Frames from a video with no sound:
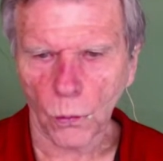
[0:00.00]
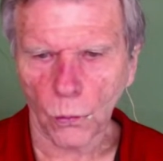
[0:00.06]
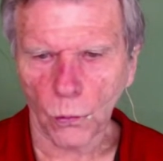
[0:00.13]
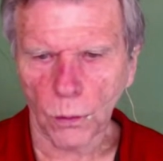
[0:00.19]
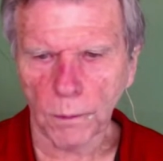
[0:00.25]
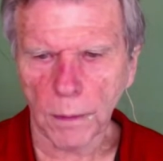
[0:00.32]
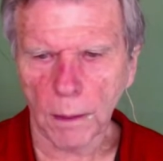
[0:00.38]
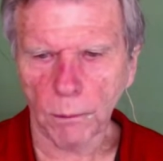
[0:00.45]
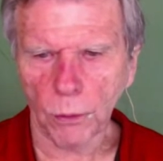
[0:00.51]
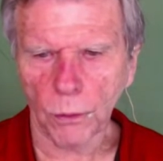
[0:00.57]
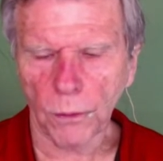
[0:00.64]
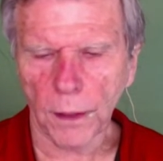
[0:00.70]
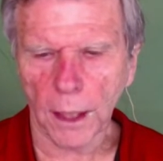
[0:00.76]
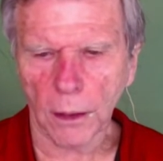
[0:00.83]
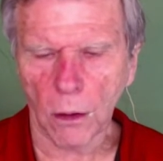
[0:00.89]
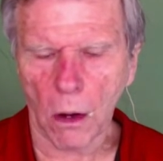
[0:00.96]
remember
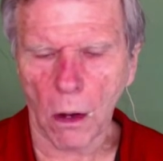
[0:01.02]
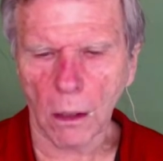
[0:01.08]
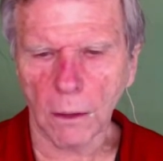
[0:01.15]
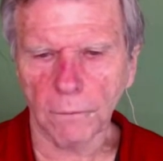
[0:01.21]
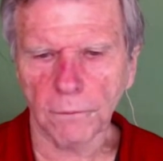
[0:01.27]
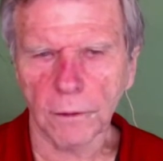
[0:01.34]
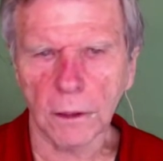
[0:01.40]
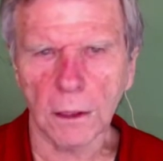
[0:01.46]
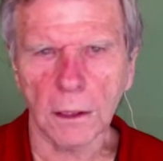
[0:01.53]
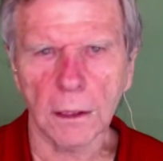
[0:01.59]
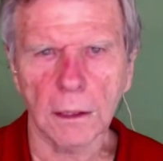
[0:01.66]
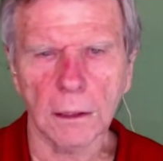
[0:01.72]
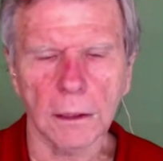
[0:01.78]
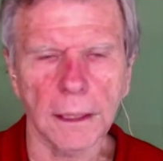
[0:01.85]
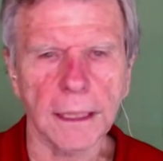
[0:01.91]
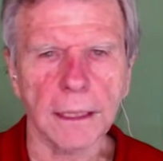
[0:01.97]
that all of the
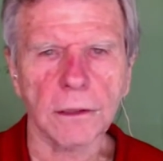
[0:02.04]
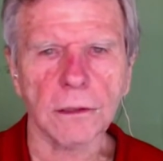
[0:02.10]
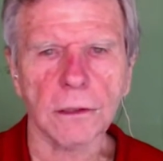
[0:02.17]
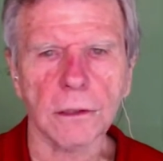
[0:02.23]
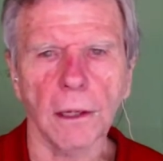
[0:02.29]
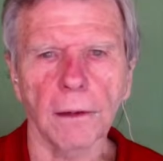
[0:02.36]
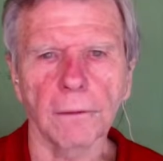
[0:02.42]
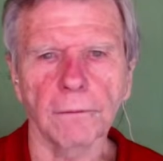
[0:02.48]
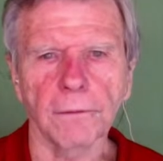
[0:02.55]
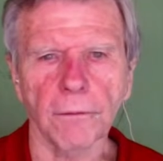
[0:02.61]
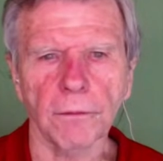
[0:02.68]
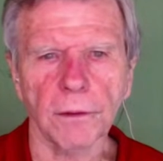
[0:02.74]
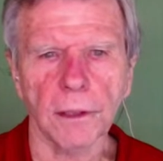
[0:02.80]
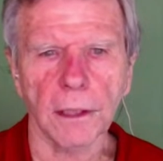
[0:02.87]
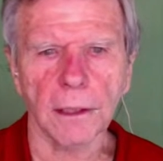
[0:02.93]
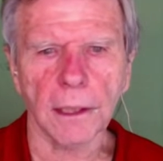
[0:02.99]
links of
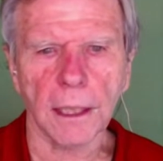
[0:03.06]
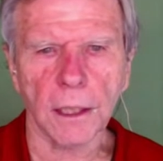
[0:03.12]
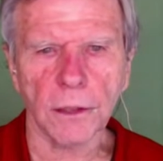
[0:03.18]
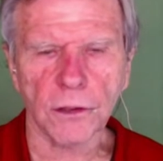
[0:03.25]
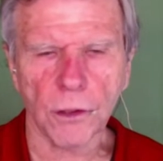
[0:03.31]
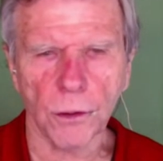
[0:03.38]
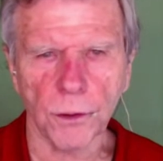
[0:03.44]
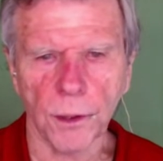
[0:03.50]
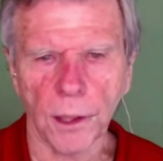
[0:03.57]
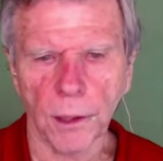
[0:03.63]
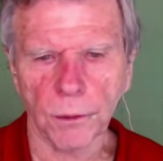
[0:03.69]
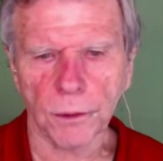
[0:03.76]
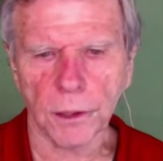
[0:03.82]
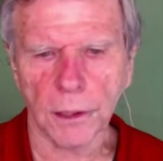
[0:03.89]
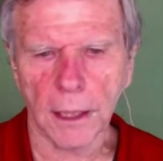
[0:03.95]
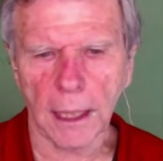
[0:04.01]
everything that I showed you
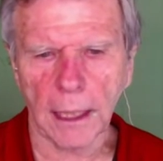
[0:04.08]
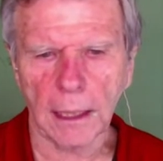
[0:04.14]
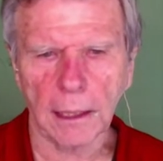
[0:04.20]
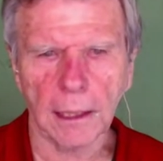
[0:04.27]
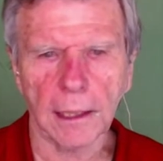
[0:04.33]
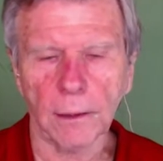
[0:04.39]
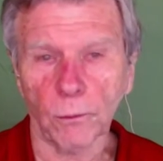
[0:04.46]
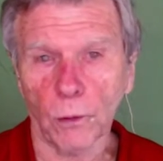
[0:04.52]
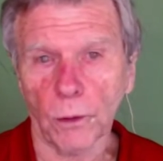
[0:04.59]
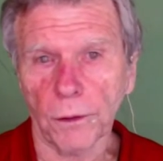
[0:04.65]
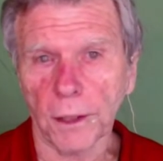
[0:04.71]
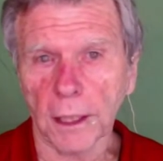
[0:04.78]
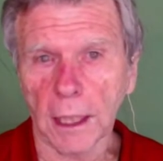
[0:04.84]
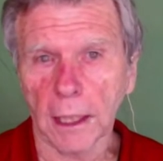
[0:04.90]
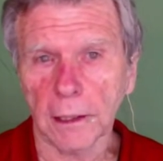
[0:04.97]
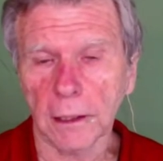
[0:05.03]
here today, and one
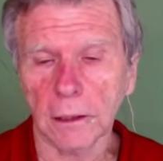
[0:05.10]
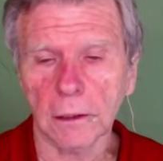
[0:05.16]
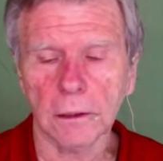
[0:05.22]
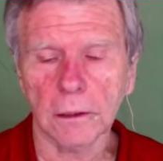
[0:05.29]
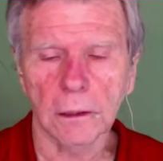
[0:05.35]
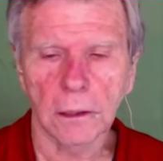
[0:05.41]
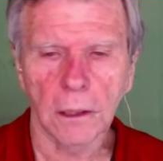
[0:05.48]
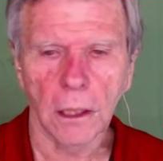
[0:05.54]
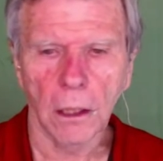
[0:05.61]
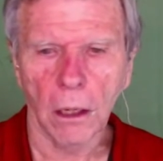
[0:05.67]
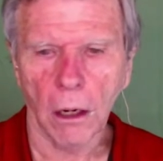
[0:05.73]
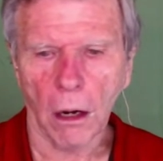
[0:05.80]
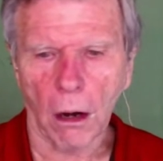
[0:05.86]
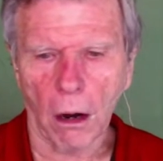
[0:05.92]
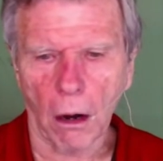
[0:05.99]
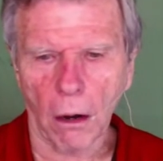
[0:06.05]
thing I didn't,
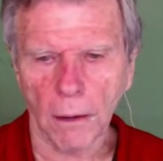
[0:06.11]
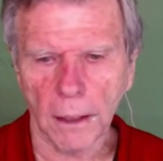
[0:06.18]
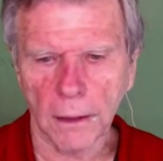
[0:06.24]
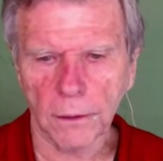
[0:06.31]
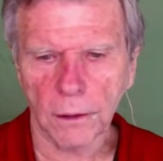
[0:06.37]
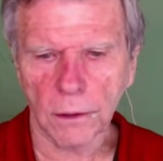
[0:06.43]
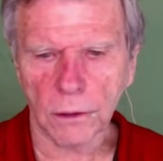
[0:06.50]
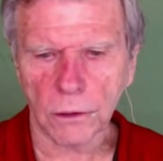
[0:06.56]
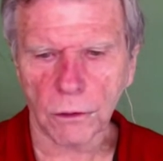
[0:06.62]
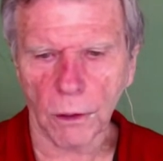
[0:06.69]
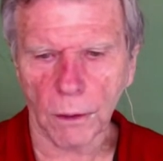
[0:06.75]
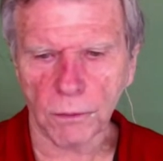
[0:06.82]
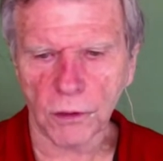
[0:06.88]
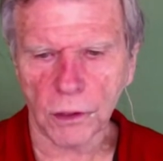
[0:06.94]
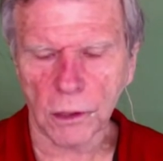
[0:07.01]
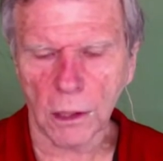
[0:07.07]
are in the
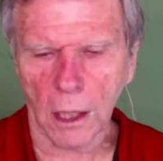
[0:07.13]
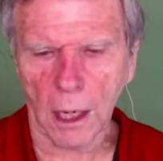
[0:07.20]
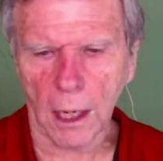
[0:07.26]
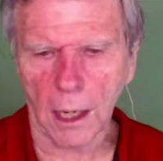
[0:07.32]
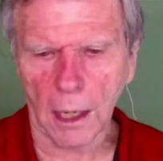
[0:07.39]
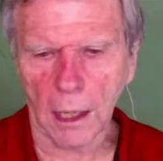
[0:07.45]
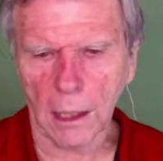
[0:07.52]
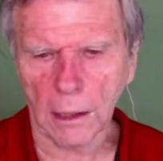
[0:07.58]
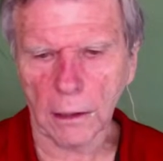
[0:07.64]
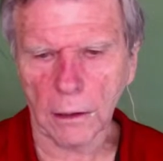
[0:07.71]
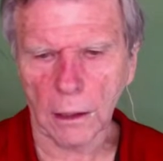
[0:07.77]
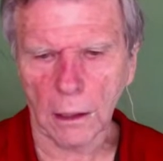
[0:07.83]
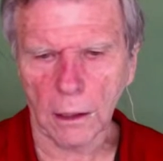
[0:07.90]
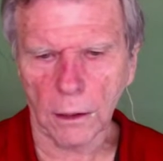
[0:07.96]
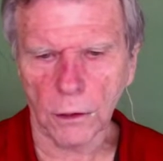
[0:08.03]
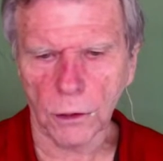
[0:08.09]
description and
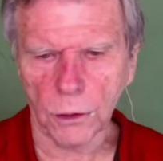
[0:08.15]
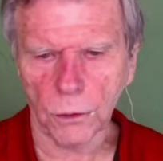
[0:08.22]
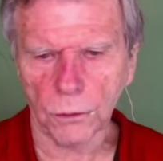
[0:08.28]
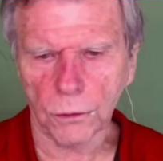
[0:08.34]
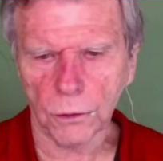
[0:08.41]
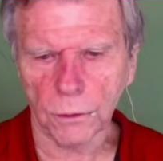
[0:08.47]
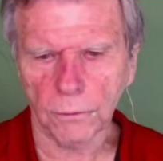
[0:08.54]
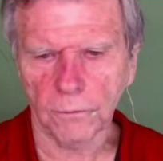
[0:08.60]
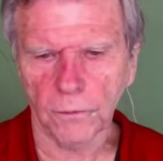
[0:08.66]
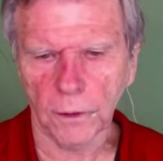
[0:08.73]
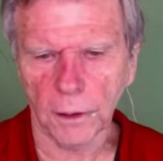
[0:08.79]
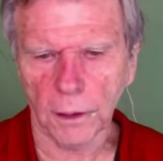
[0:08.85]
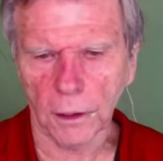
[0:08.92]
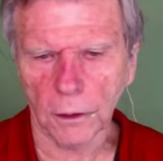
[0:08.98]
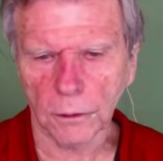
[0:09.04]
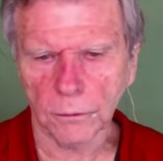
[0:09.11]
on the YouTube
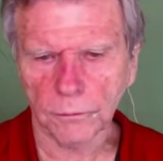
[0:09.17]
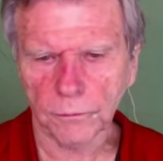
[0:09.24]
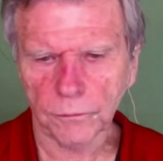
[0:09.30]
video.